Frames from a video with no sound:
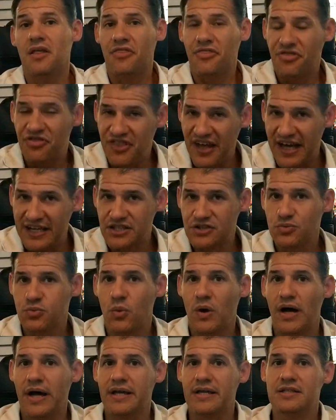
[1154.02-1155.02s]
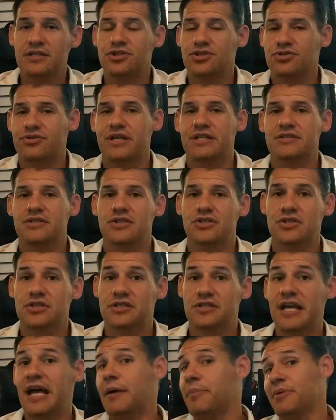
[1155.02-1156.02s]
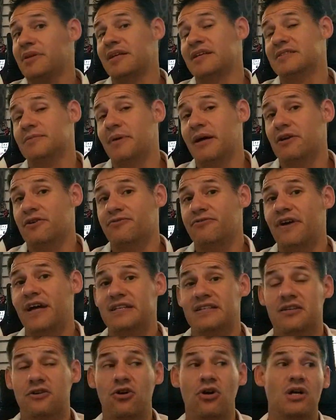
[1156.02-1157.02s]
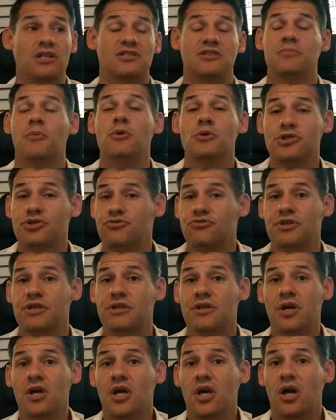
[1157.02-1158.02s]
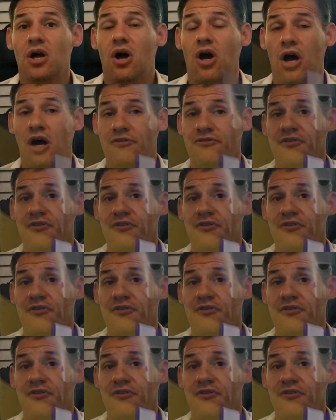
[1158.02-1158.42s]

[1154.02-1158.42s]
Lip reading: that's why his transition is happening. As a matter of fact, it caught Smokescreen off